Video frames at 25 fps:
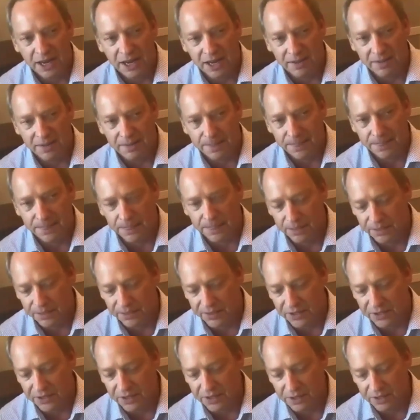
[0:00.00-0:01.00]
And
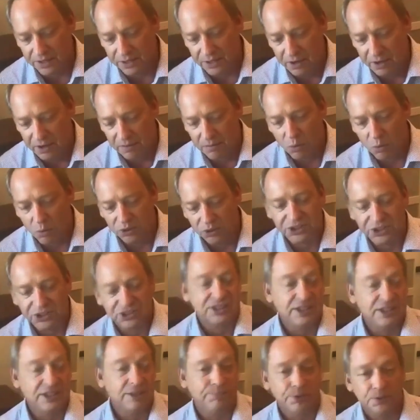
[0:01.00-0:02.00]
the more
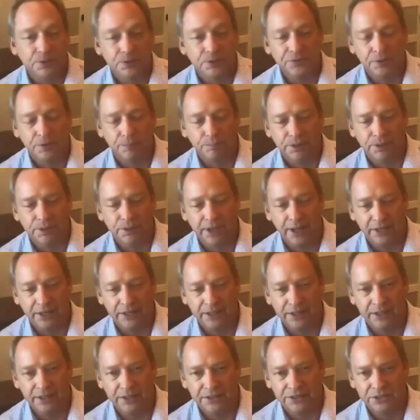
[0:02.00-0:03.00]
simple the
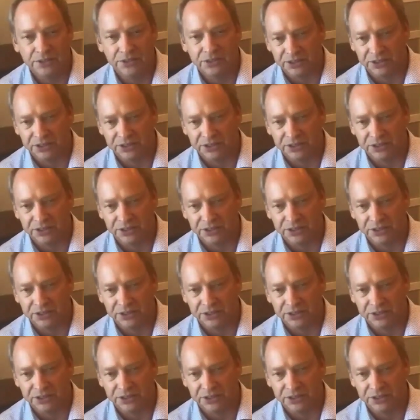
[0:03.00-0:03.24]
plan is,